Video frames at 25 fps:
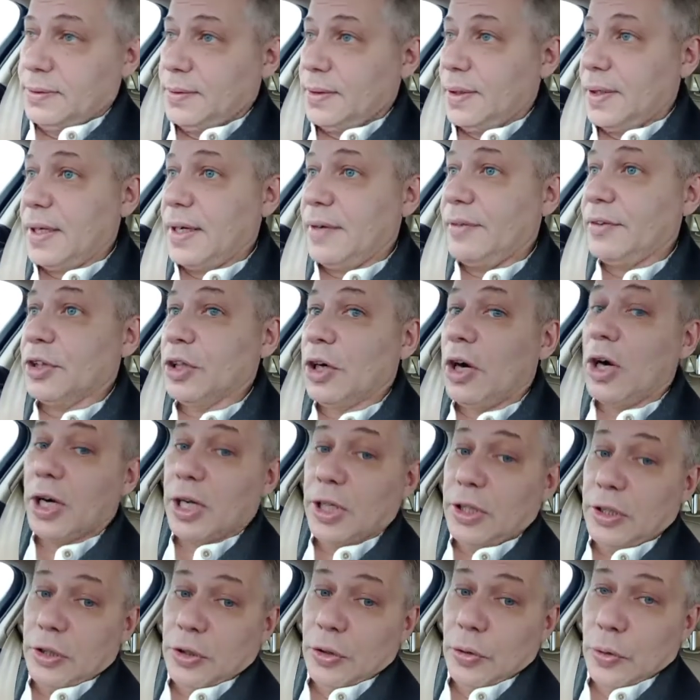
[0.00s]
I'm even
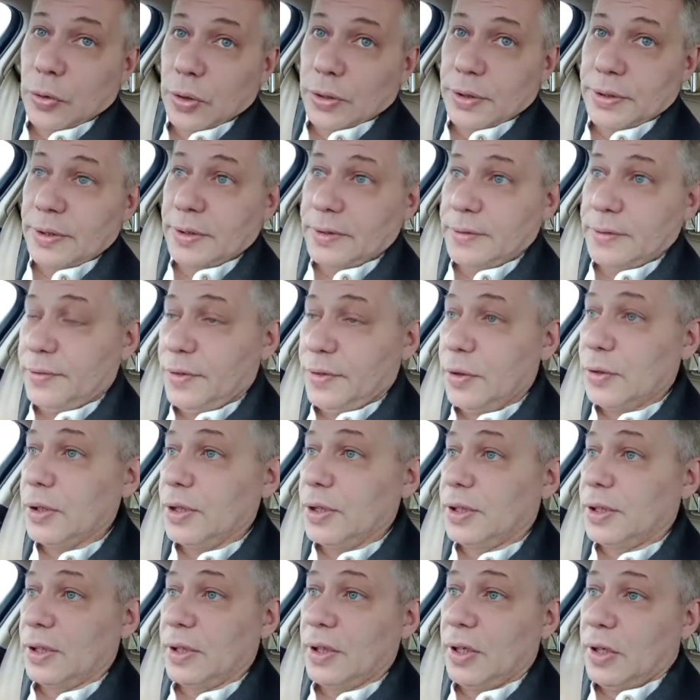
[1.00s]
talking nuclear. If
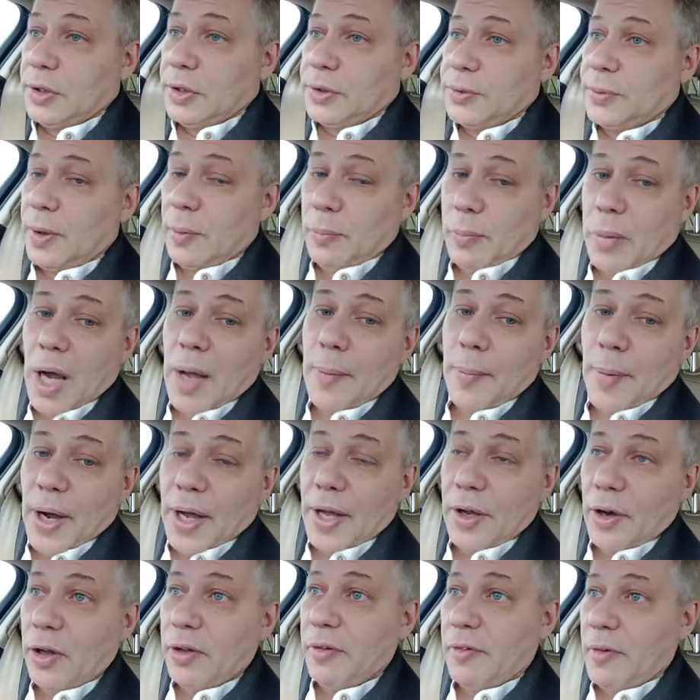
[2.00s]
nuclear goes, well,
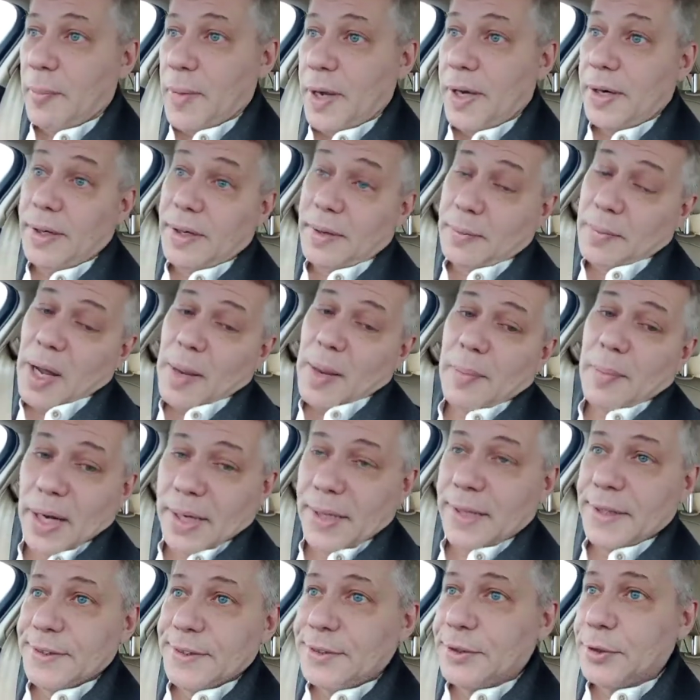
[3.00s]
bye-bye all of America,
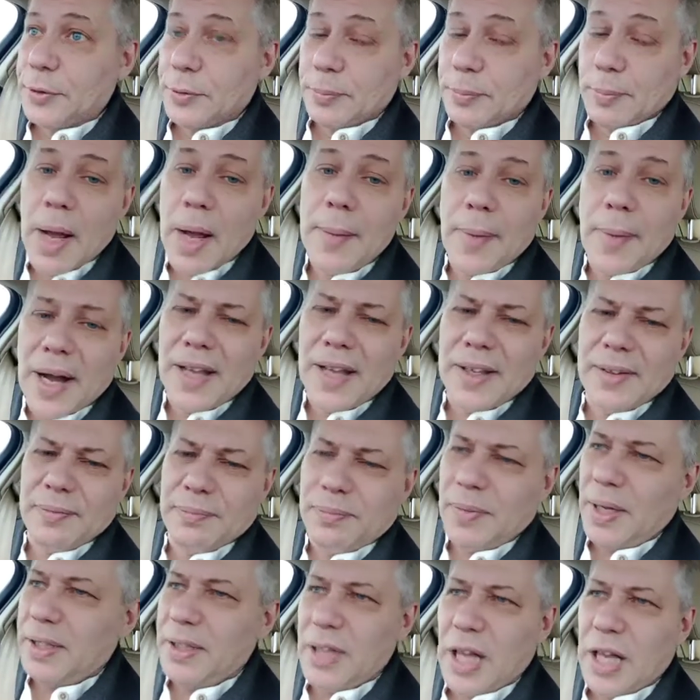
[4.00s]
bye-bye us too, bye-bye,
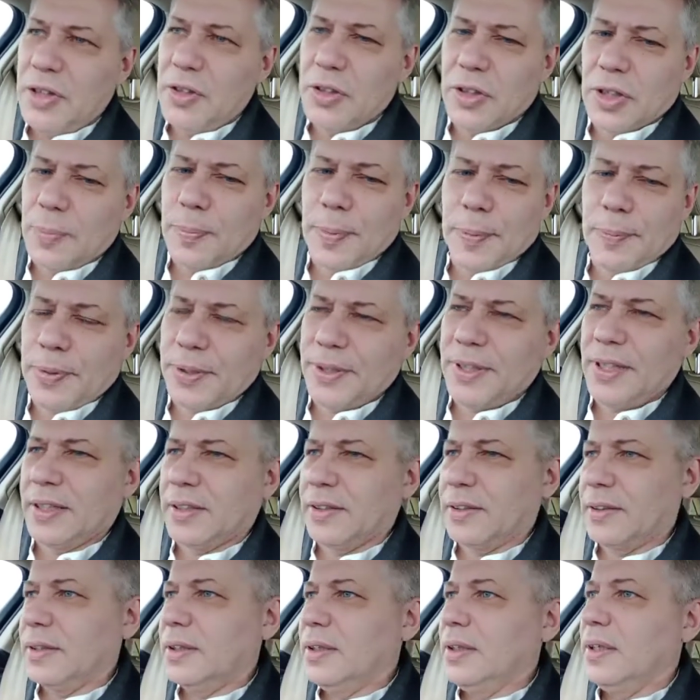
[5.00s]
and Europe in
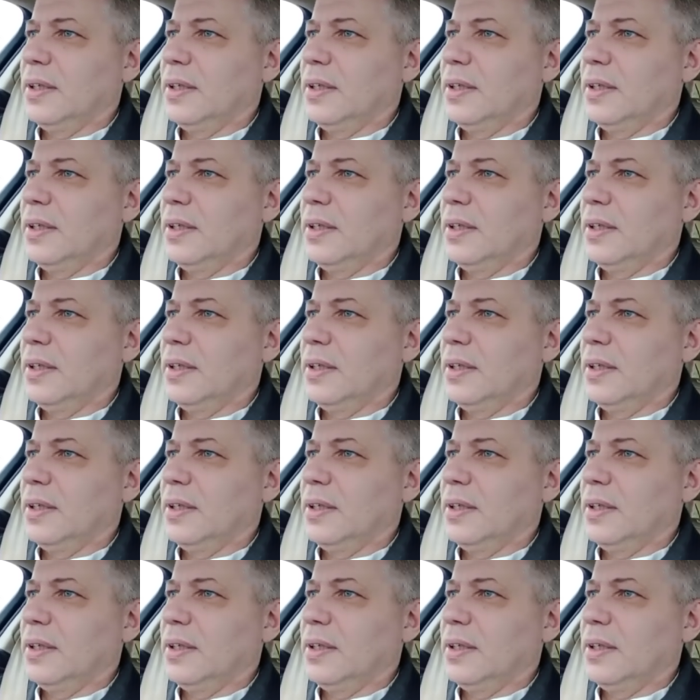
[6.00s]
particular.